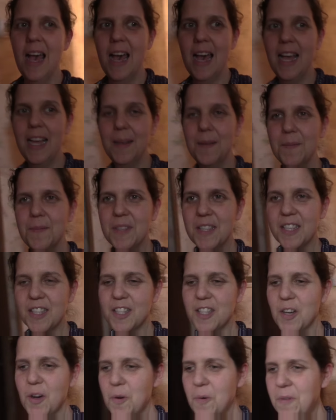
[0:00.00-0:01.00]
I am
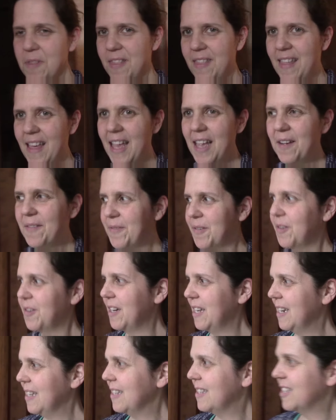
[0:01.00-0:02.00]
so thankful
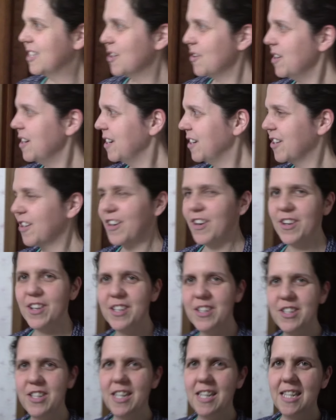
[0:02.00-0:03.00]
and it's so
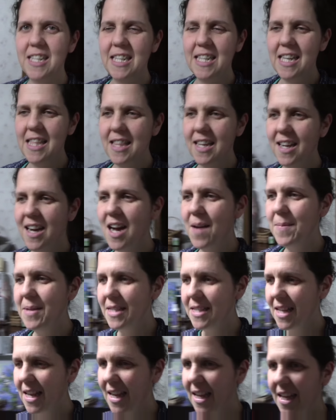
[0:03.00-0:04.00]
encouraging to get the
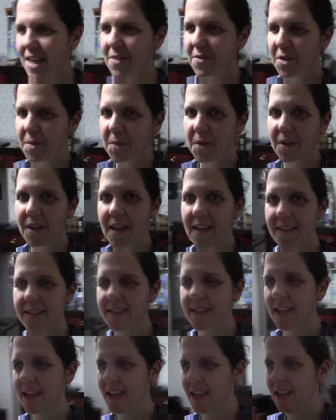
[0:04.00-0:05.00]
comments that I get from you
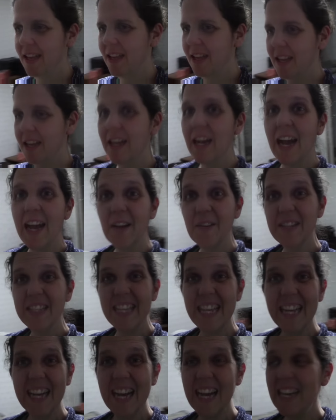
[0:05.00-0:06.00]
guys. I always
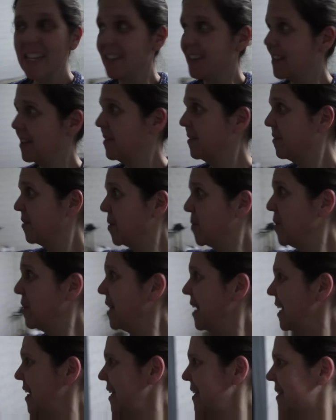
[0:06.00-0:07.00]
say guys from you
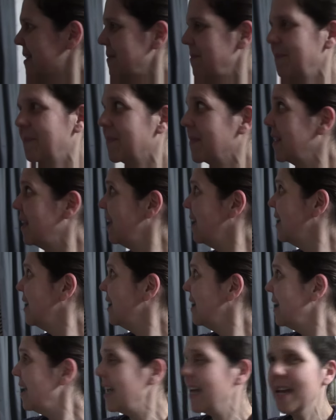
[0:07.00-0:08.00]
ladies
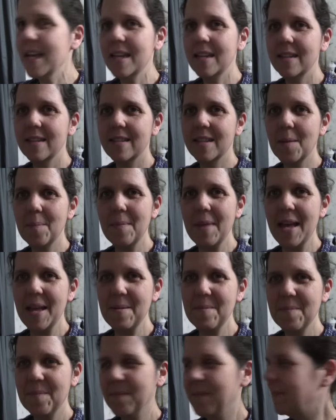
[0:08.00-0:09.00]
and some
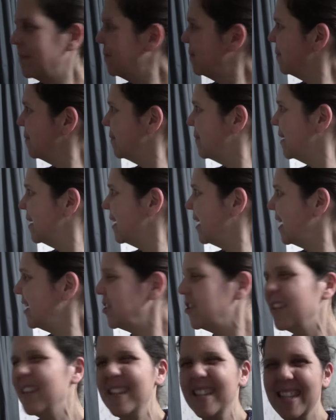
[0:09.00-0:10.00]
men, but I
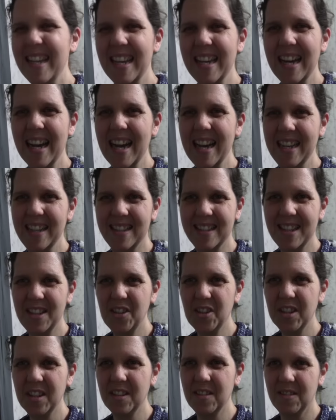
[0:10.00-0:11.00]
shouldn't say guys. I
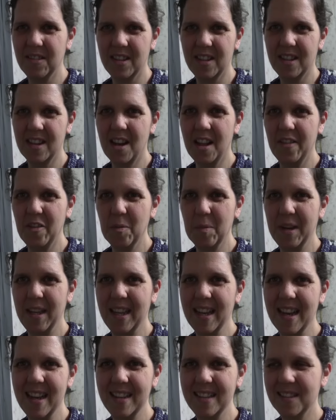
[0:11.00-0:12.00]
shouldn't call everybody
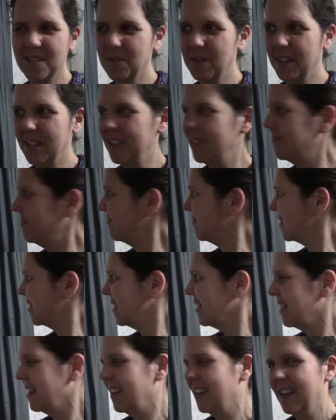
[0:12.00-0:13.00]
guys, really.
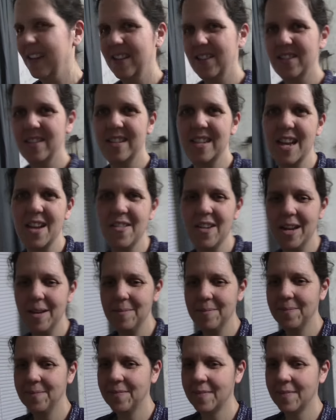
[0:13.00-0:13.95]
It's just not right.